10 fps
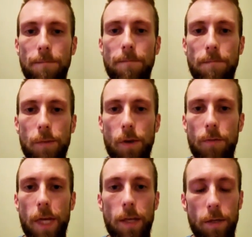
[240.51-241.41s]
for quite a
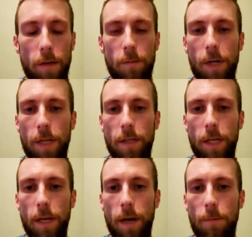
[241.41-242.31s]
while. So
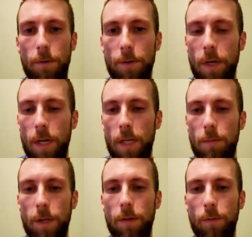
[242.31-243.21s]
thank you to everybody at
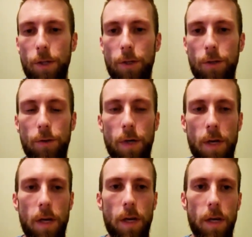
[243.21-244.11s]
CedCommerce,
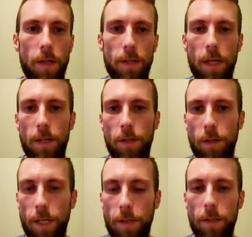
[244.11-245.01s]
especially Rishu.
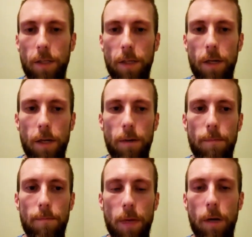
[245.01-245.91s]
Sahil
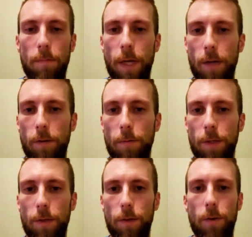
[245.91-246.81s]
actually
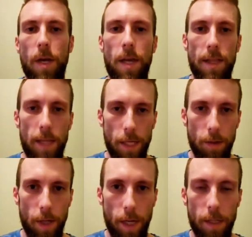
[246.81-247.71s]
helped out a little bit
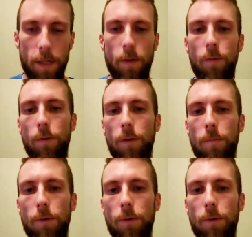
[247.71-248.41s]
too. Thank you